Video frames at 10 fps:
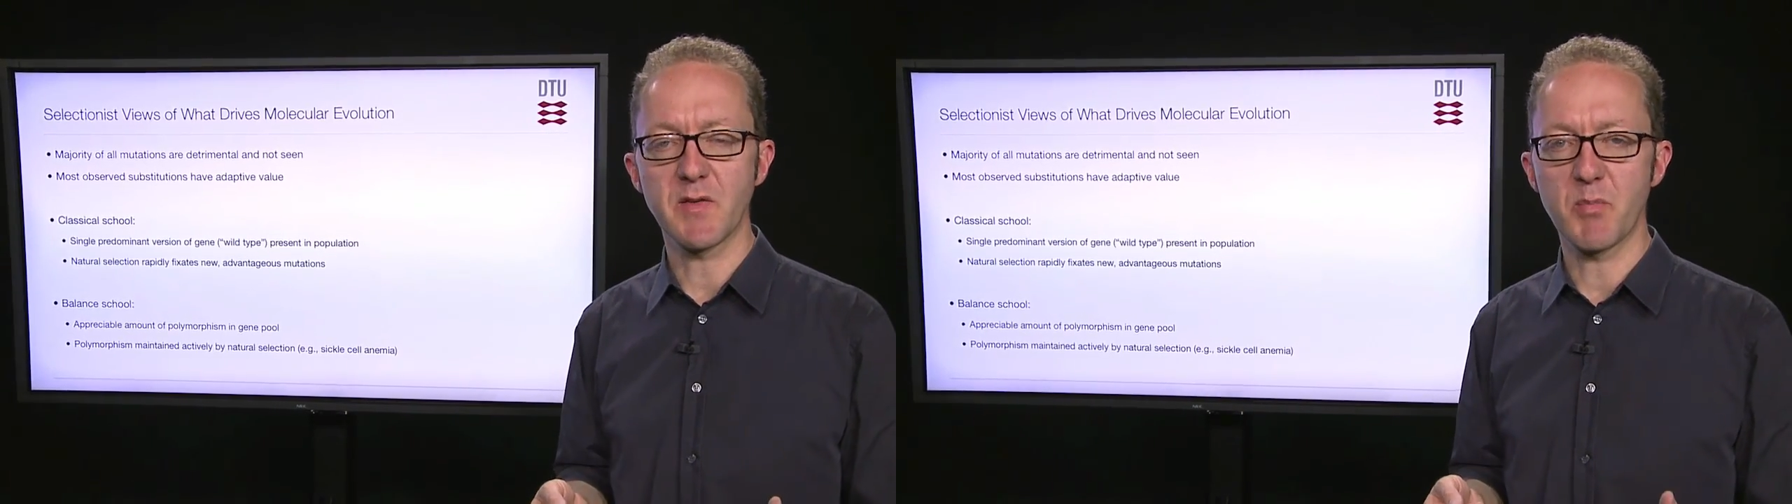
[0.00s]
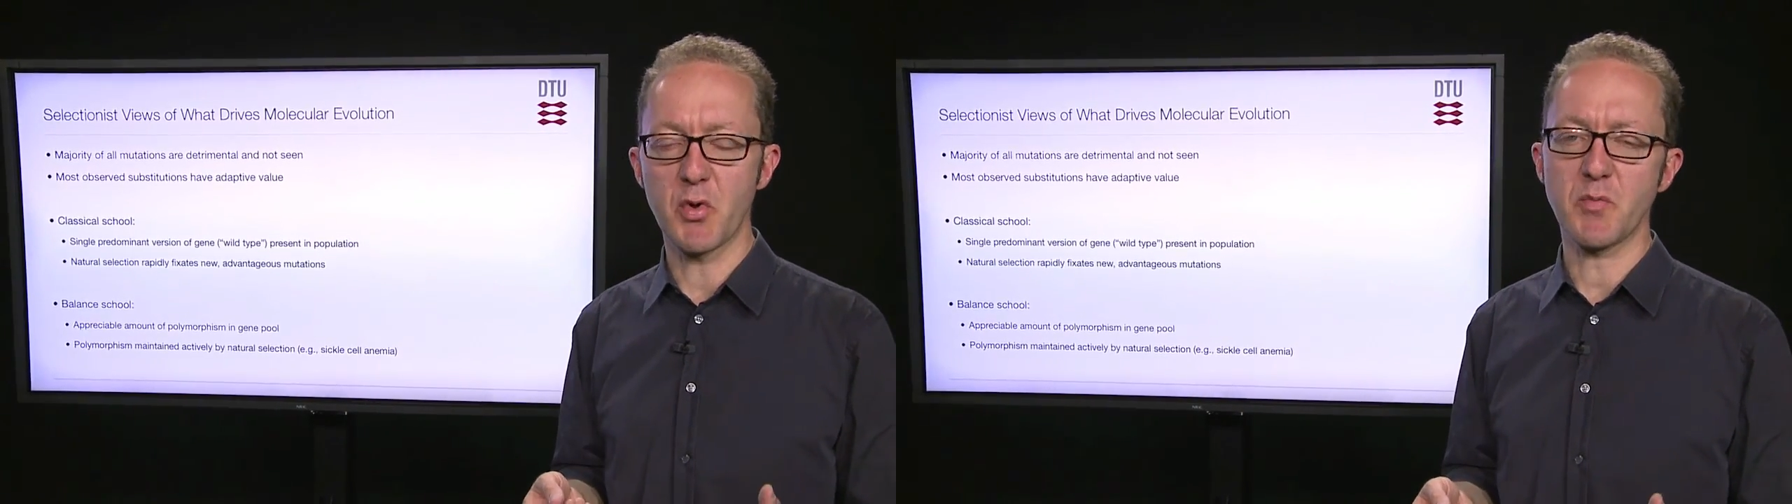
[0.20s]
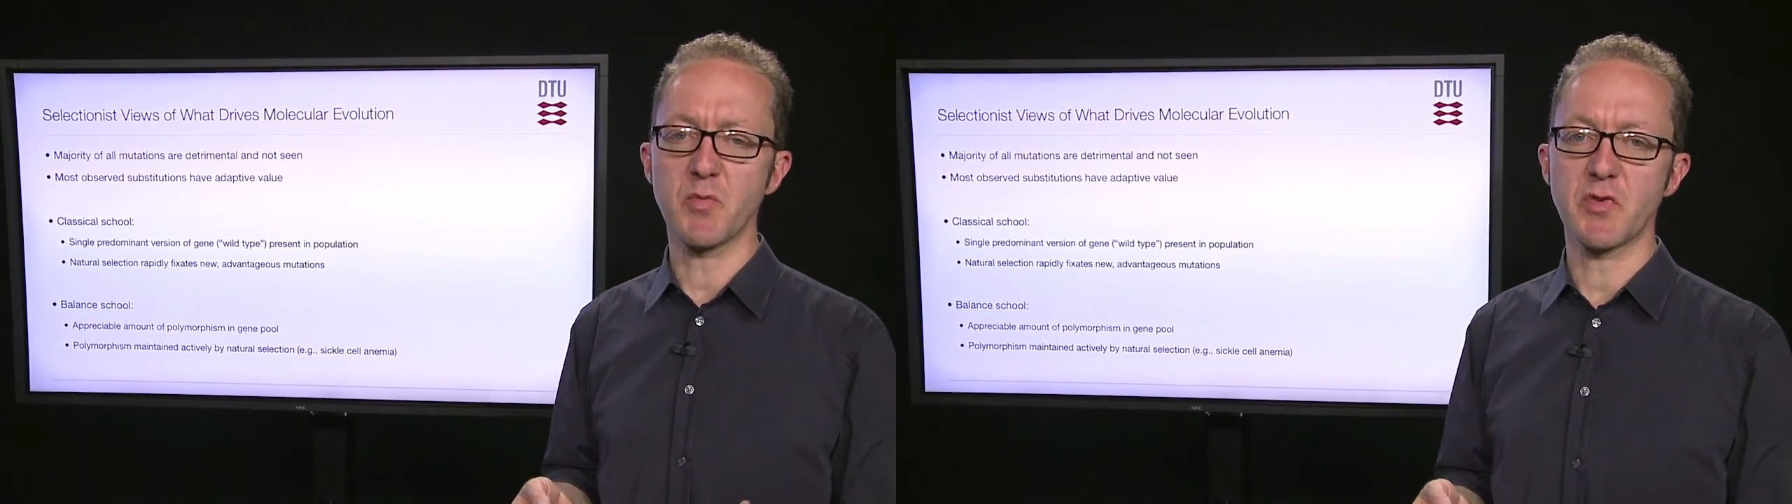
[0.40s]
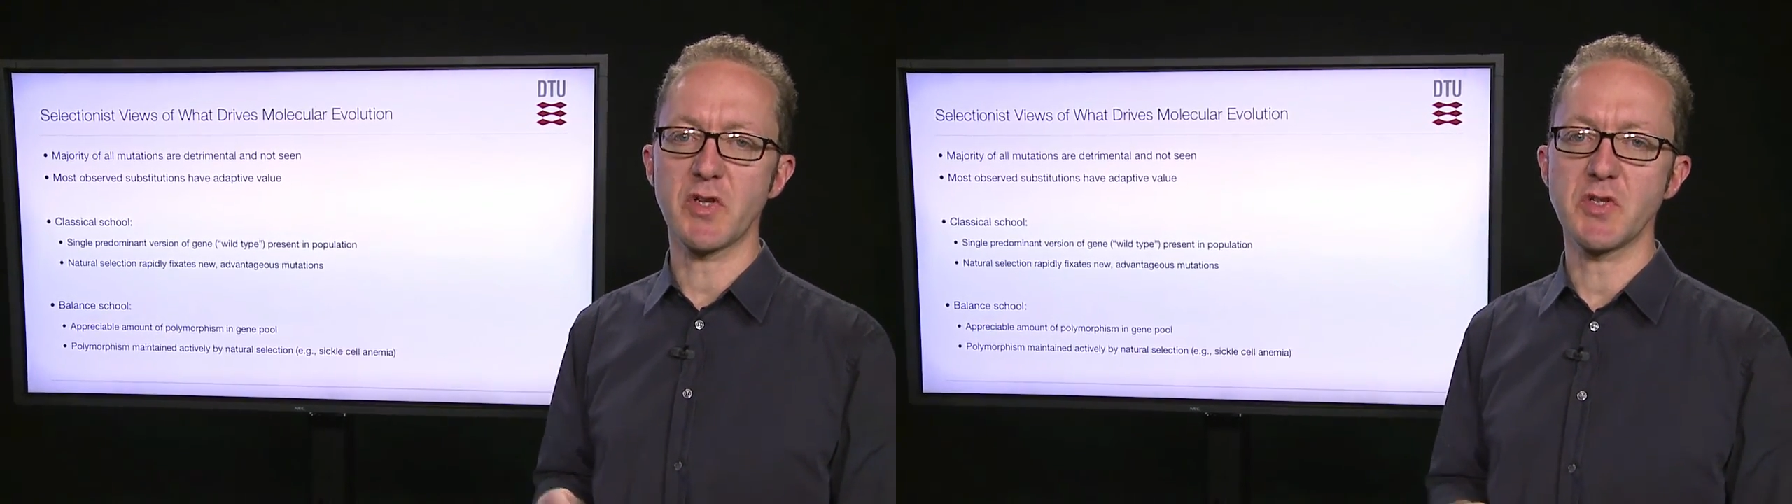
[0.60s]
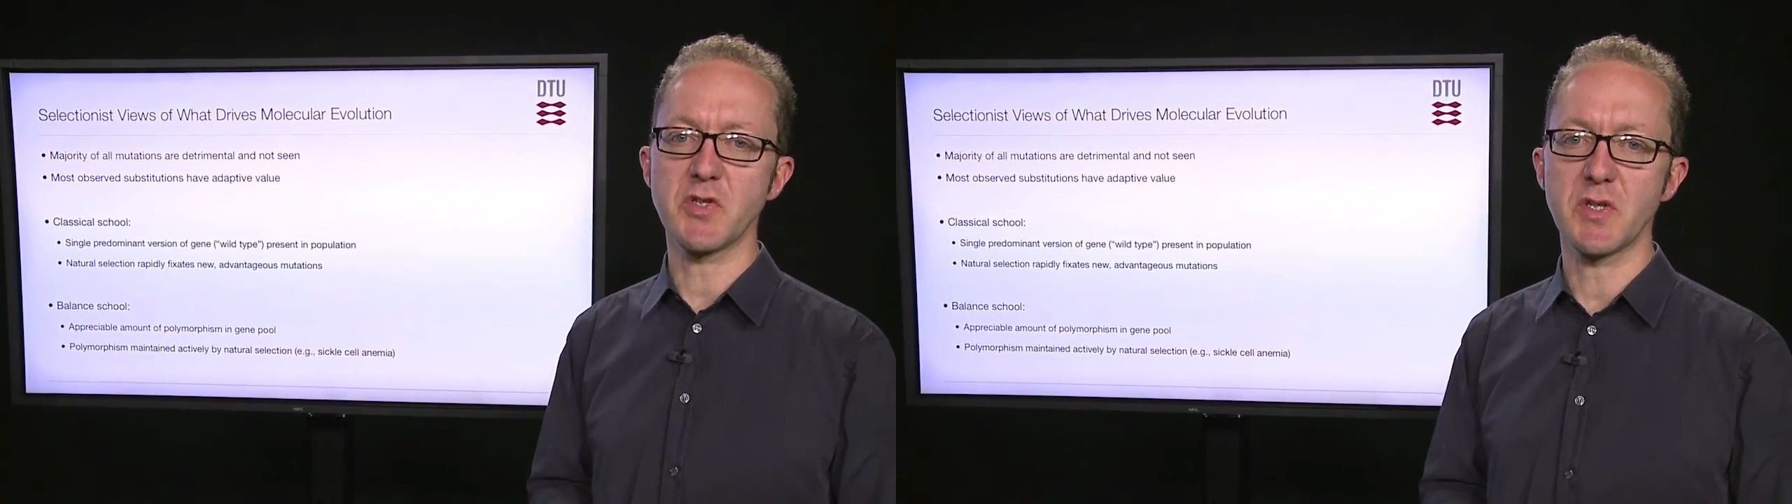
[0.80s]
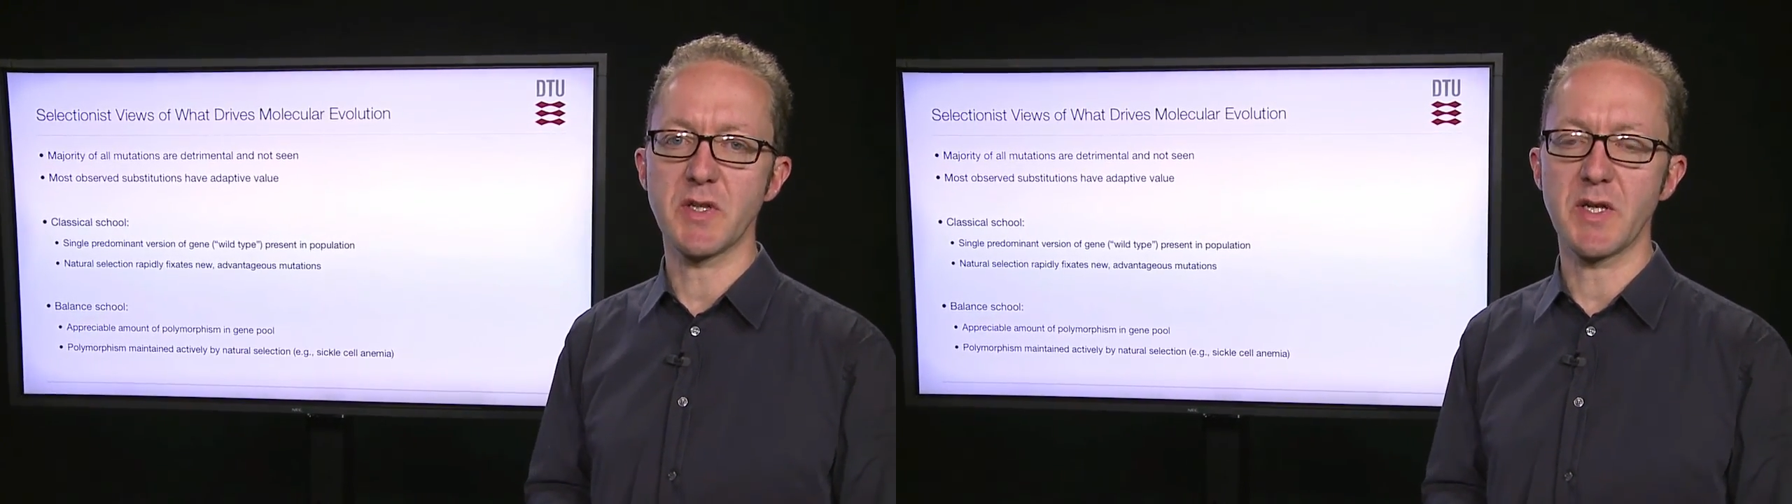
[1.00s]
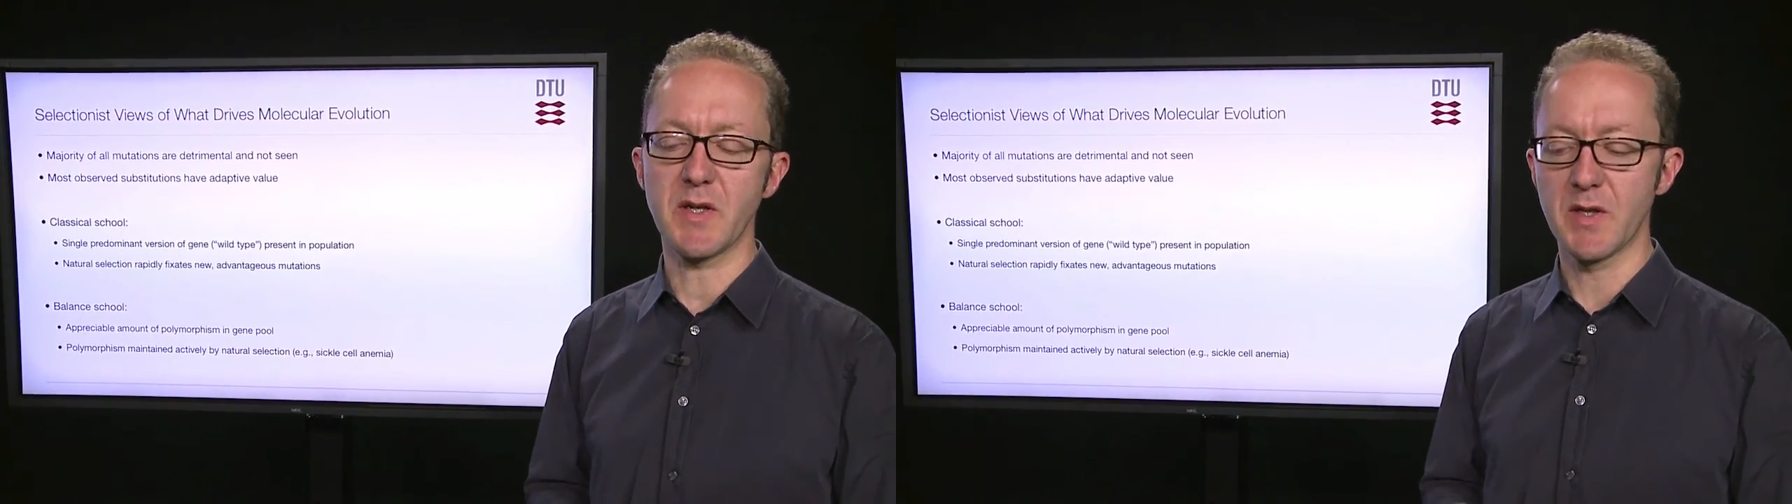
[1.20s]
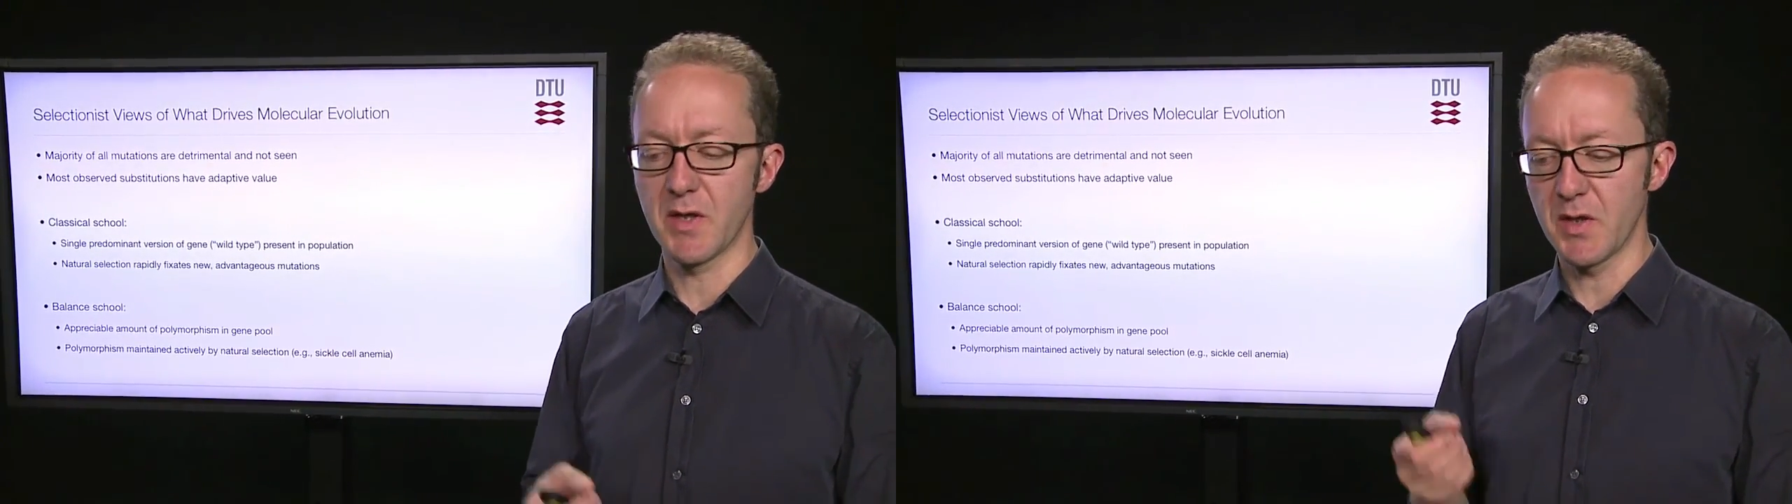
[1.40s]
point mutation in